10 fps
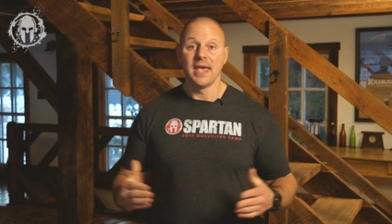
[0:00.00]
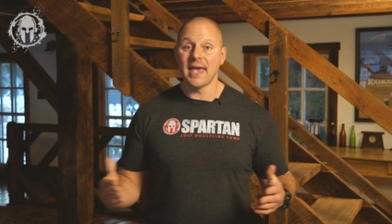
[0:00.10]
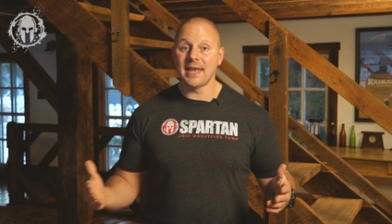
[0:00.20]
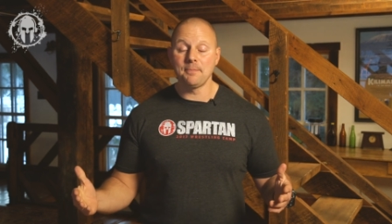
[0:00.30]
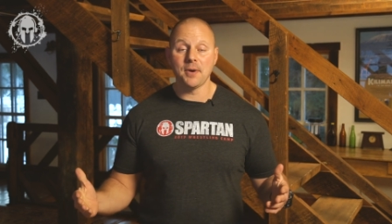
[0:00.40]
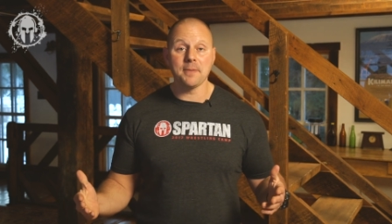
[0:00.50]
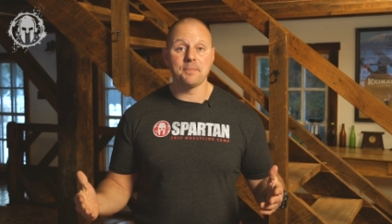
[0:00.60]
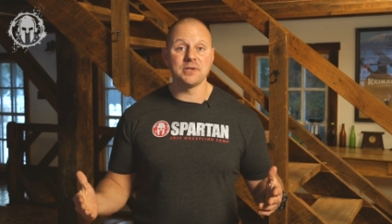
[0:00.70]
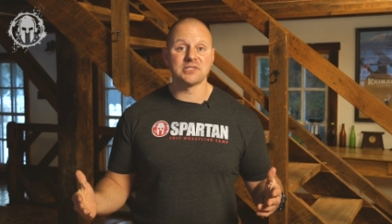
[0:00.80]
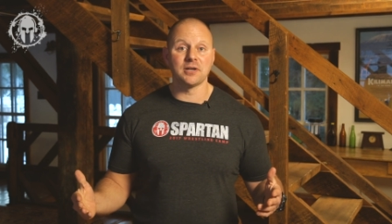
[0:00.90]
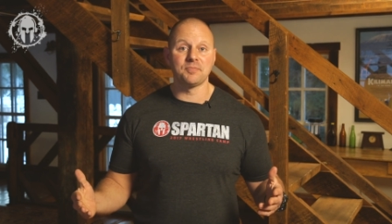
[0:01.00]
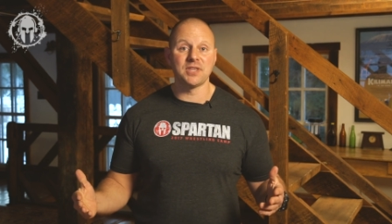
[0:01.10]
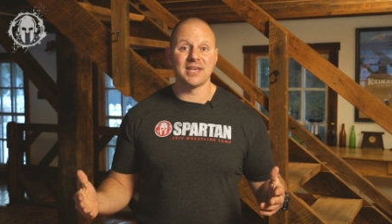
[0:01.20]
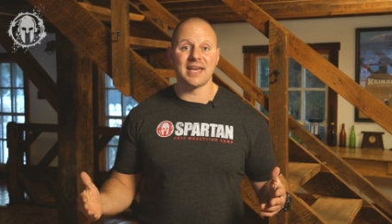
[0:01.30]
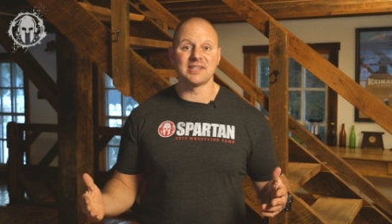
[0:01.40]
And it might be
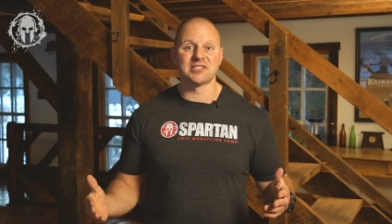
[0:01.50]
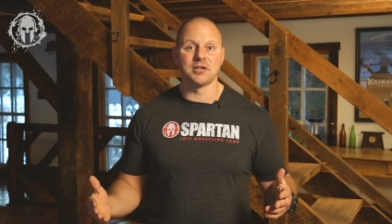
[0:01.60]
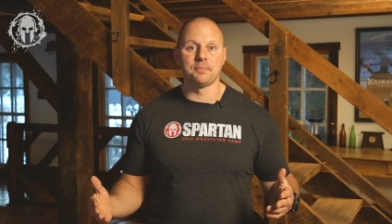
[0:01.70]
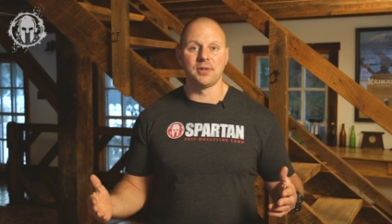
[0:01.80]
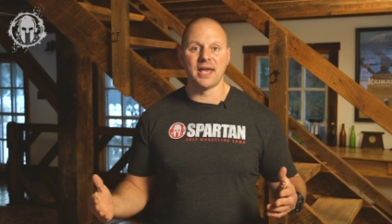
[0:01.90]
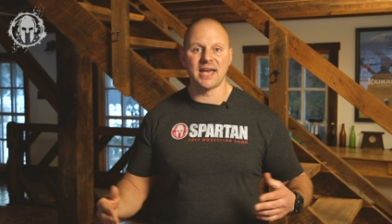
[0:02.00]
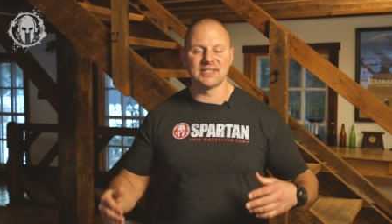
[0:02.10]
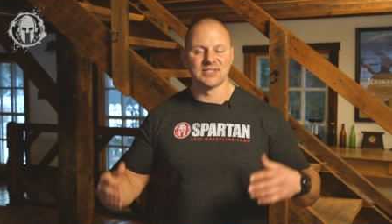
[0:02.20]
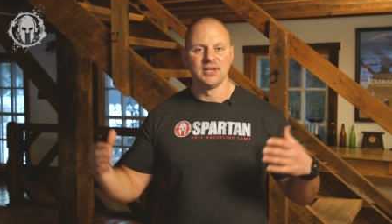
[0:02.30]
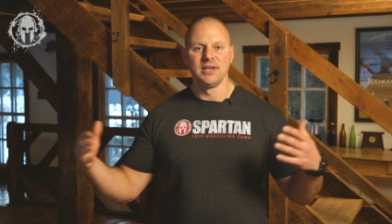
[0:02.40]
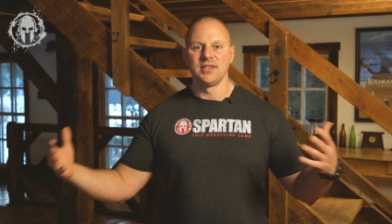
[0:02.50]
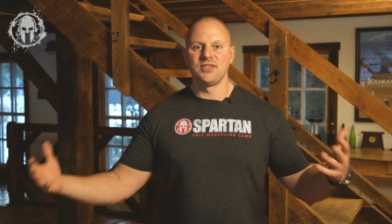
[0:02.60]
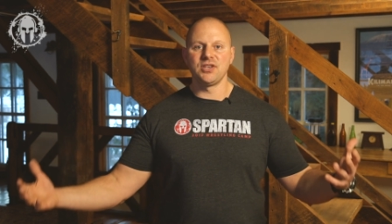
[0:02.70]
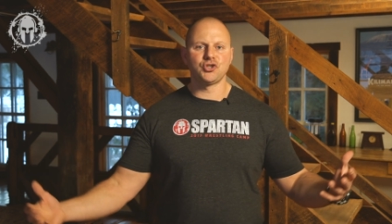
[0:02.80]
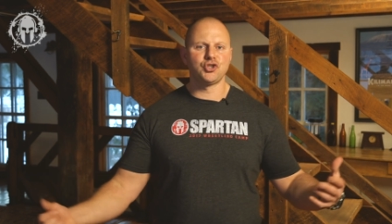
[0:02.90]
something as simple as
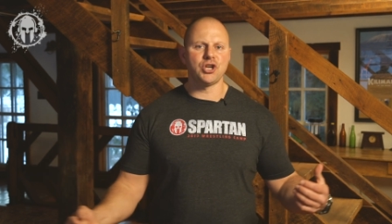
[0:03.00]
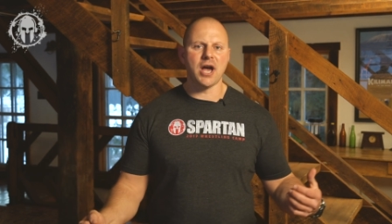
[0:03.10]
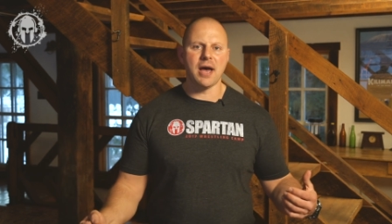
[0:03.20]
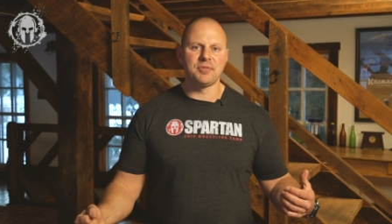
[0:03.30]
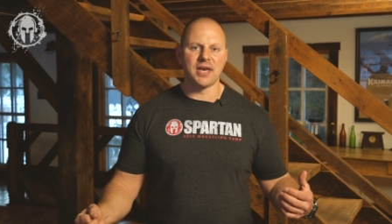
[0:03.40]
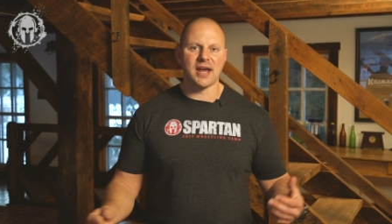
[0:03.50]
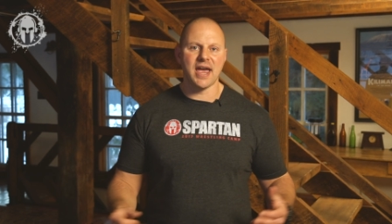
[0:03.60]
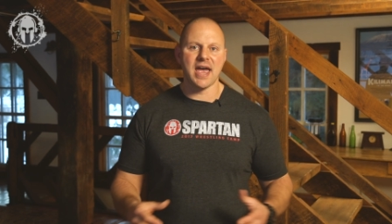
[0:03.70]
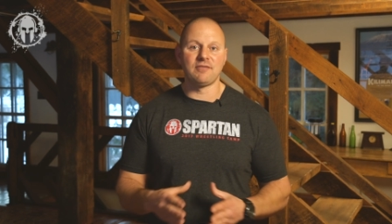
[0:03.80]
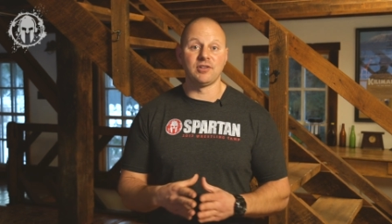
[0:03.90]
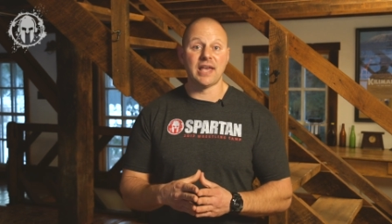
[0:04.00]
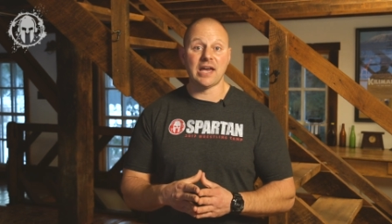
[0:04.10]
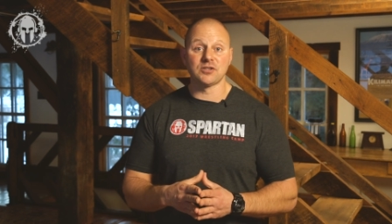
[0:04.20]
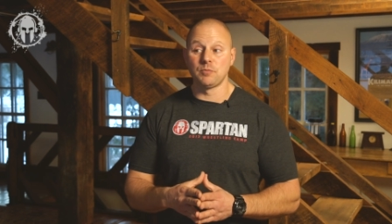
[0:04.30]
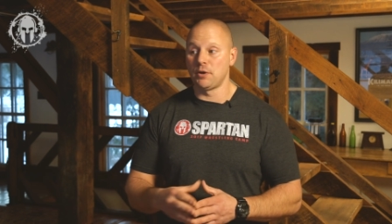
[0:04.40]
this job that I have
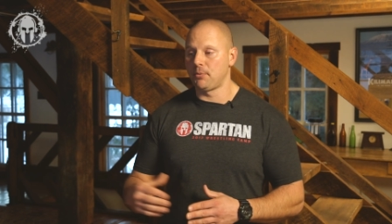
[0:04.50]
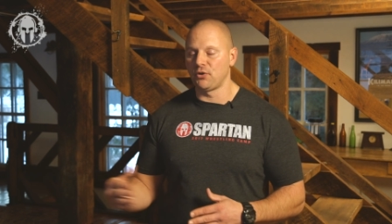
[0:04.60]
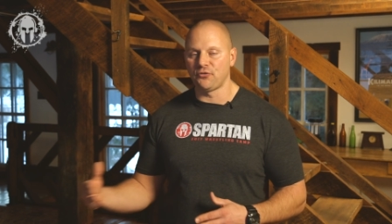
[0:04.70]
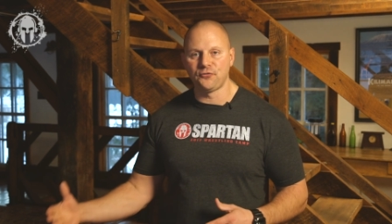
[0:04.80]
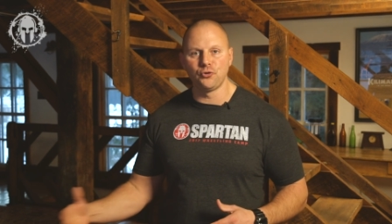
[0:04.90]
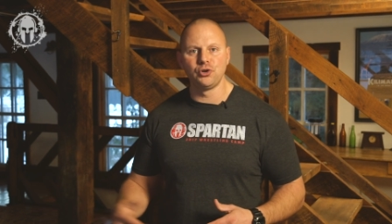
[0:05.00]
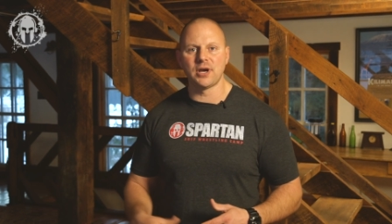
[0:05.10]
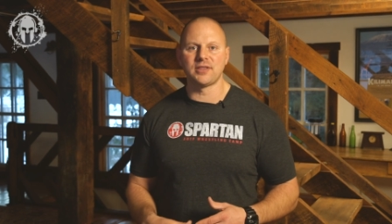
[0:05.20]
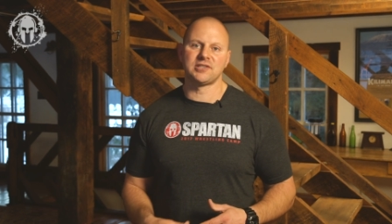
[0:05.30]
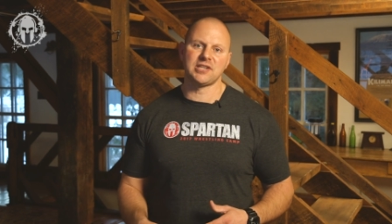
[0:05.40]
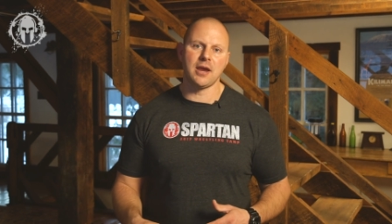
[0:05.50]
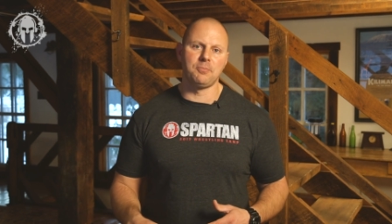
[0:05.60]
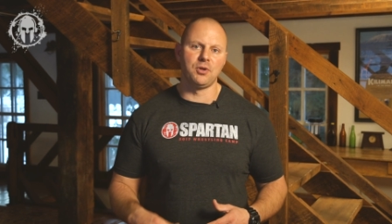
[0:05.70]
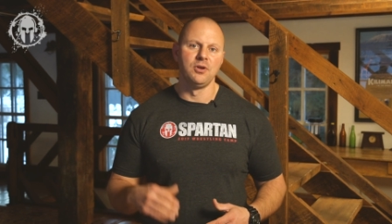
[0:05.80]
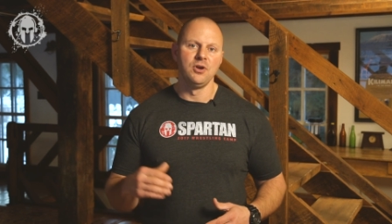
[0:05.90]
allows me to put food on the
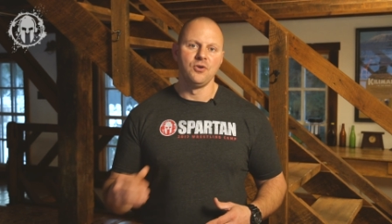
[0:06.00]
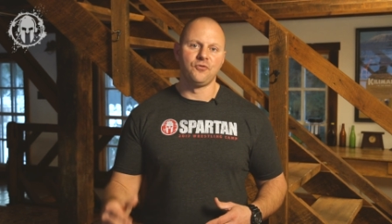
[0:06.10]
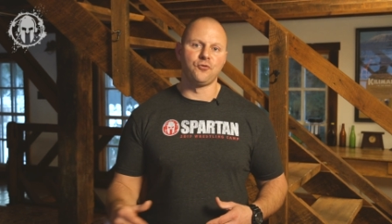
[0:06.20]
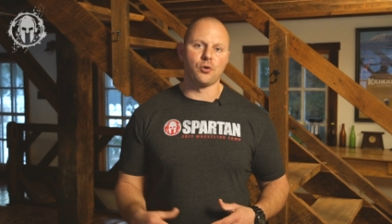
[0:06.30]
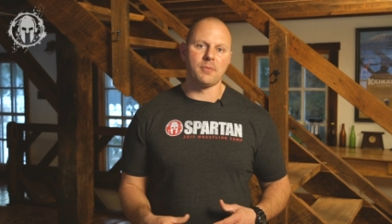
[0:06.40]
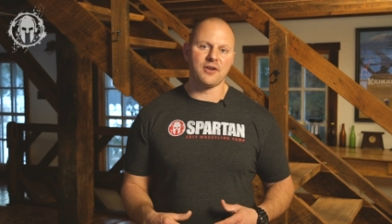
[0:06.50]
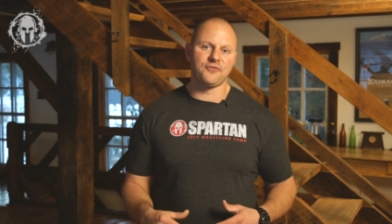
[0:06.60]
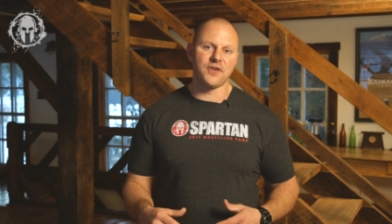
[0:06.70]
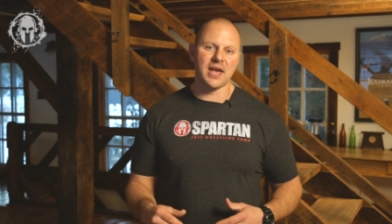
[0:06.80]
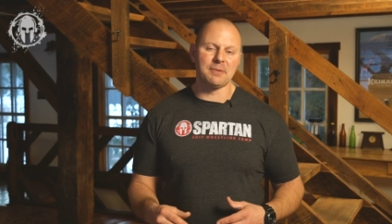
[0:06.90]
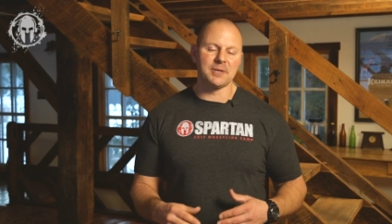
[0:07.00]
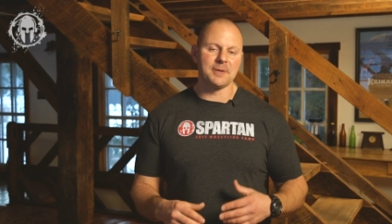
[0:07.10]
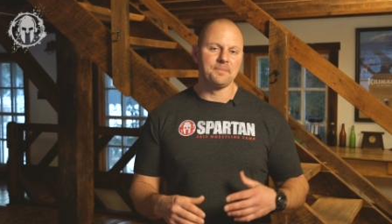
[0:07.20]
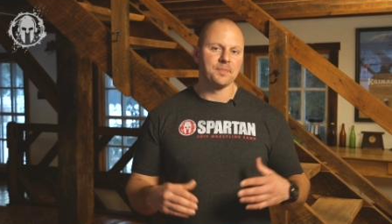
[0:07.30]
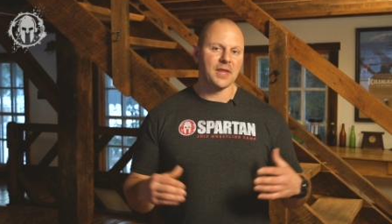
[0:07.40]
table for my
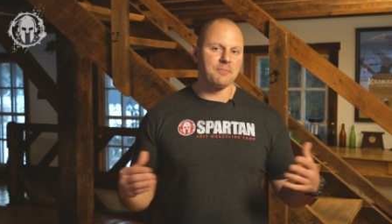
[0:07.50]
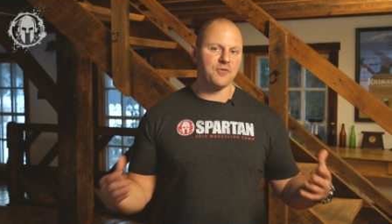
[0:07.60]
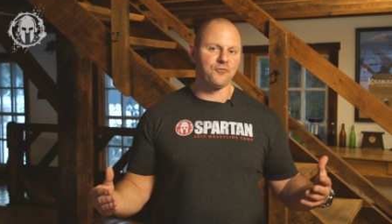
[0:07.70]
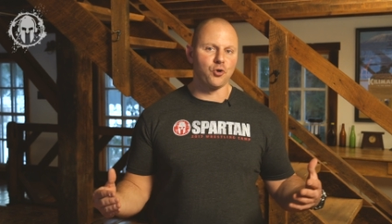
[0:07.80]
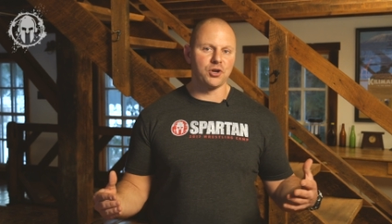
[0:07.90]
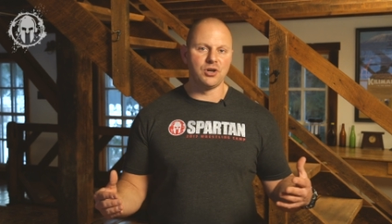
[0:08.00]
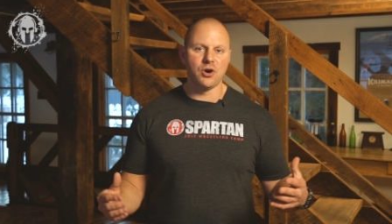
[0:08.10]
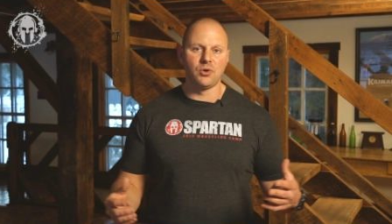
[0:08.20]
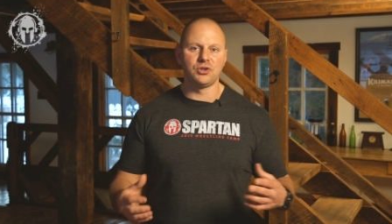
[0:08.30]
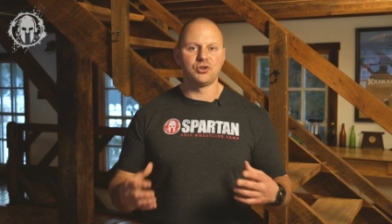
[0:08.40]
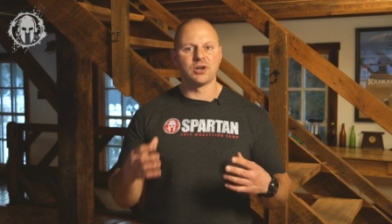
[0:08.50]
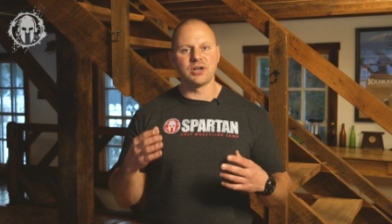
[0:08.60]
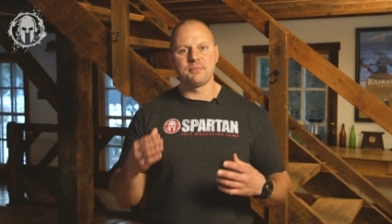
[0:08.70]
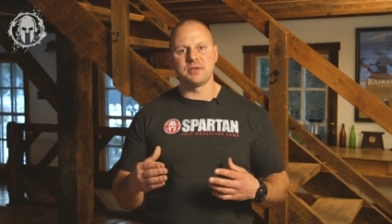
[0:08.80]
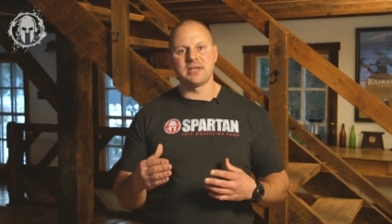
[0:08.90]
family. And before you know it, you're
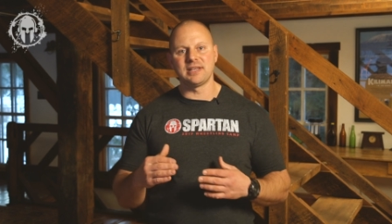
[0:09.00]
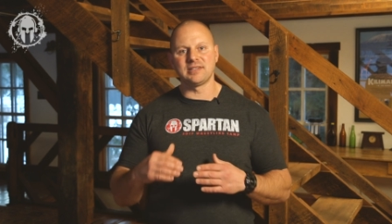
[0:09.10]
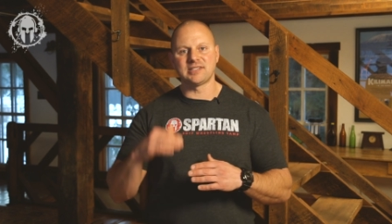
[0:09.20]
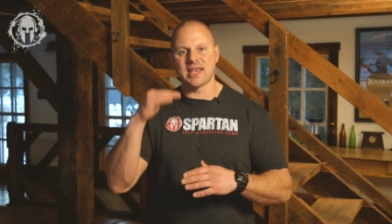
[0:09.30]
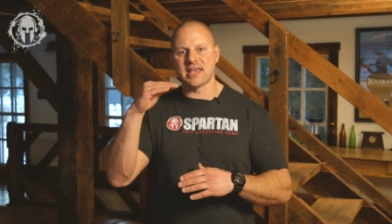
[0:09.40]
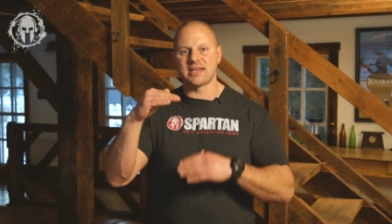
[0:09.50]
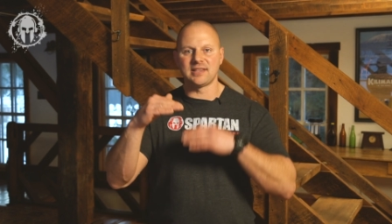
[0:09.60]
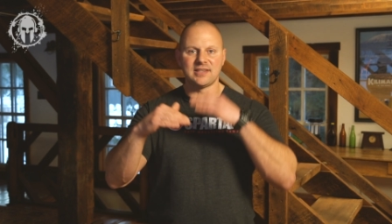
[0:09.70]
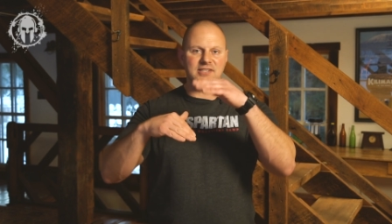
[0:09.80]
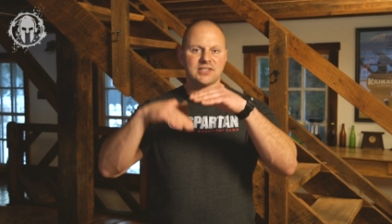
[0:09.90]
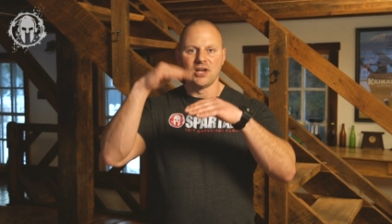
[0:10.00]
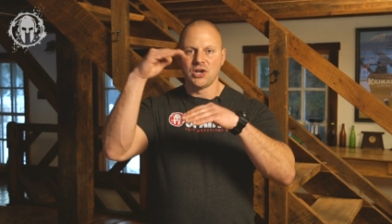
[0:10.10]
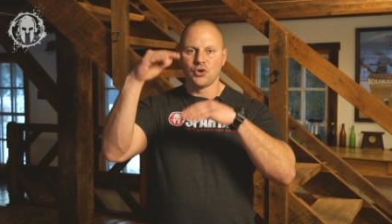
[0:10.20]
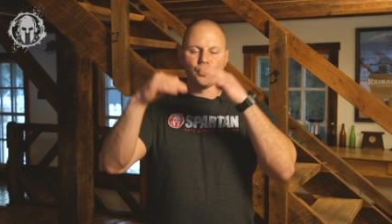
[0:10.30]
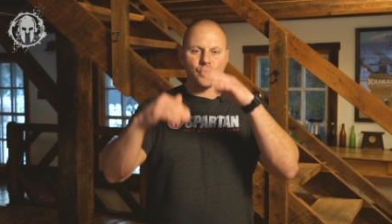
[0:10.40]
going to begin taking this
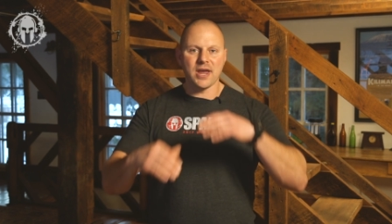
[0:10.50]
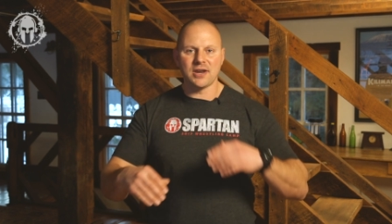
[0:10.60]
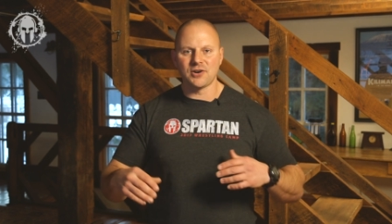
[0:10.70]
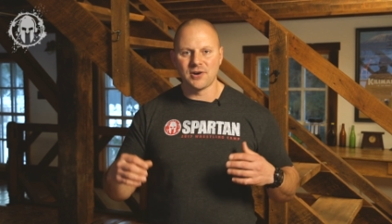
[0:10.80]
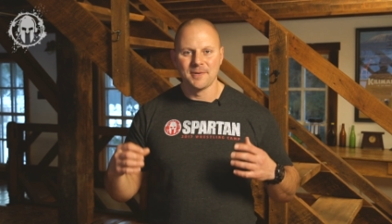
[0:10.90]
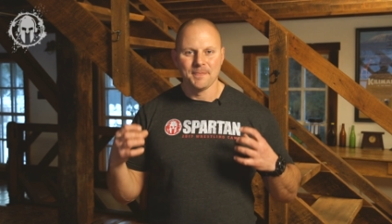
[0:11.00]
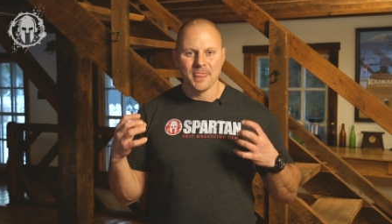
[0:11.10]
greater